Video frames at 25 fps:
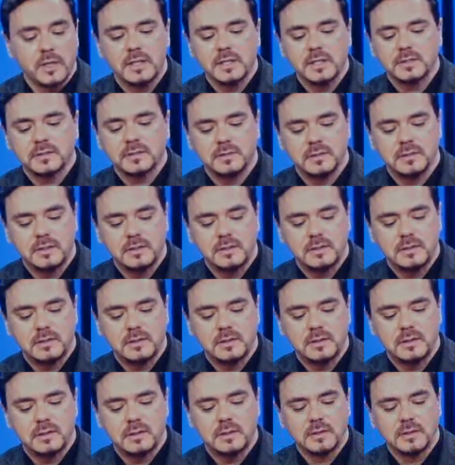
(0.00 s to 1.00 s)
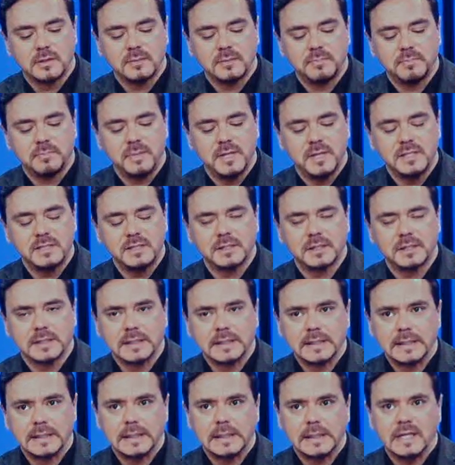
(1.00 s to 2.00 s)
it doesn't. It
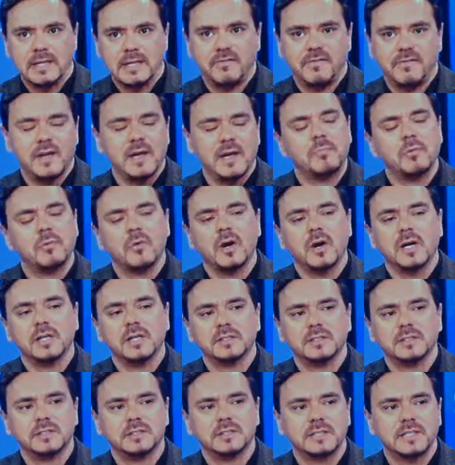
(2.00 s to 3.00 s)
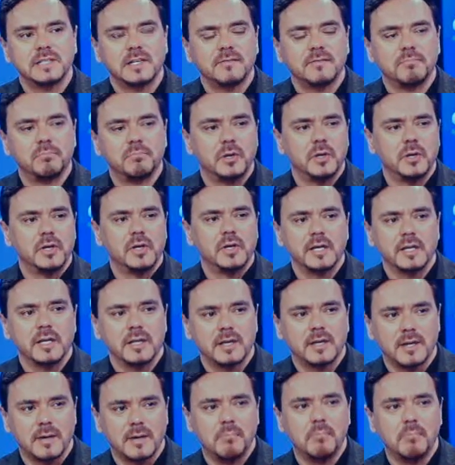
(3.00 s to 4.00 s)
basically, it vaporizes. Instead of burning,
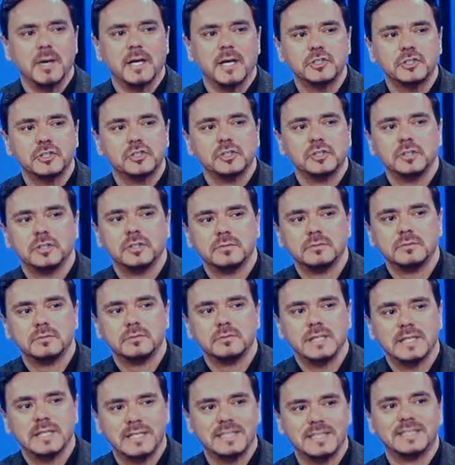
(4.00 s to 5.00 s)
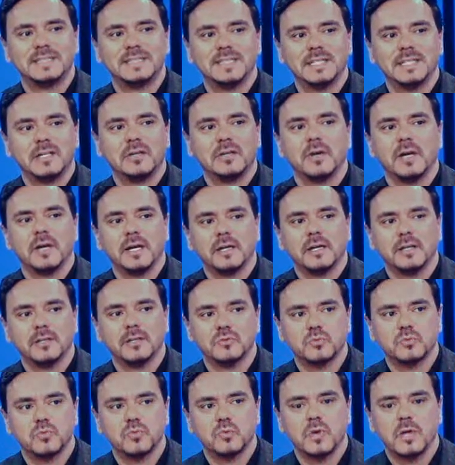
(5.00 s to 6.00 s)
the combustion in a cigarette
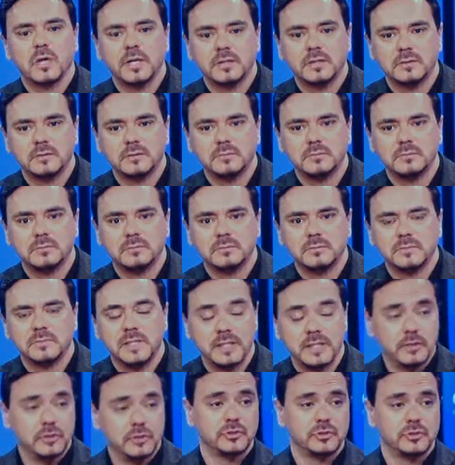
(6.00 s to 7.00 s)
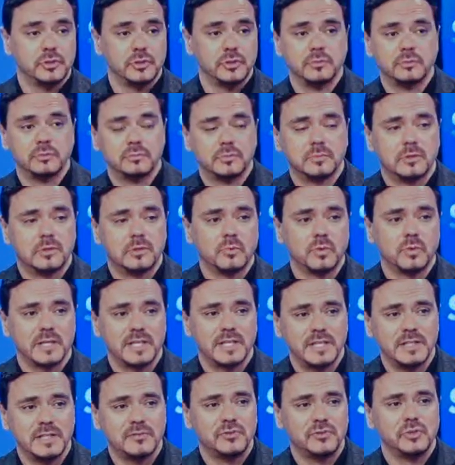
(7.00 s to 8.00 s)
is what kills you, or
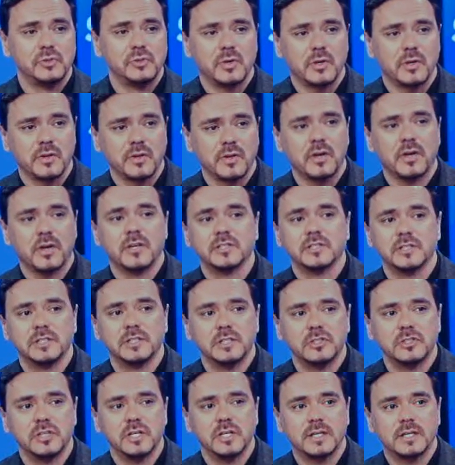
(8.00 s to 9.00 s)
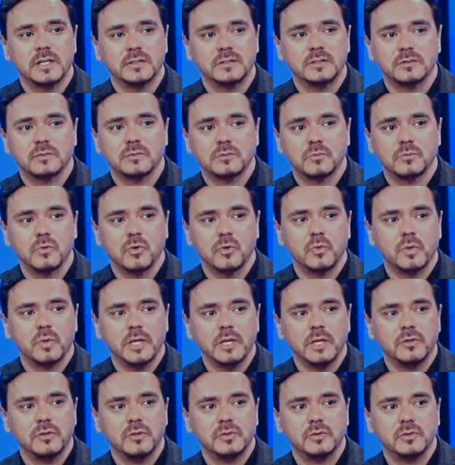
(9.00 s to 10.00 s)
what gives you all the carcinogens. What
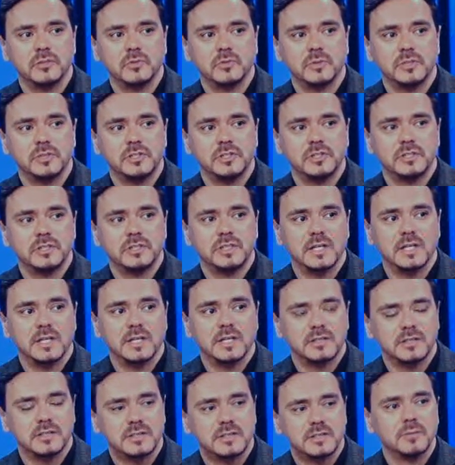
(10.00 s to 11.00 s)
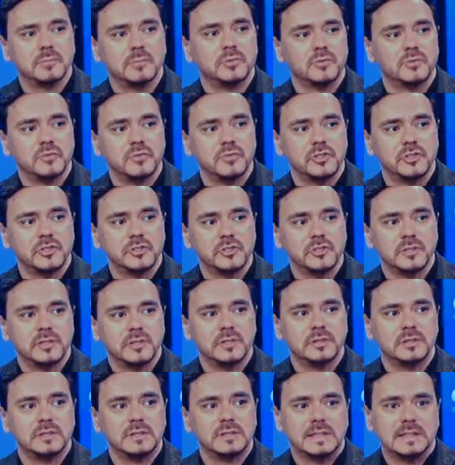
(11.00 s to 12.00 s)
we do is we just take the simple version
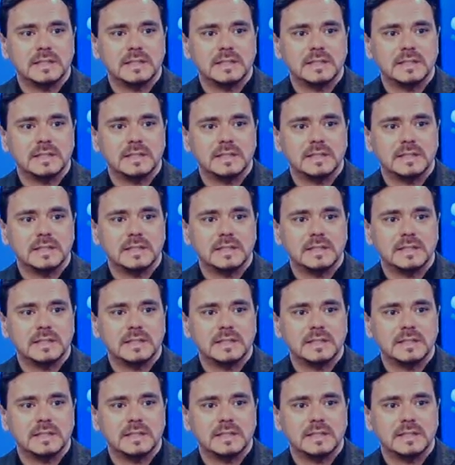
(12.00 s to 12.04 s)
and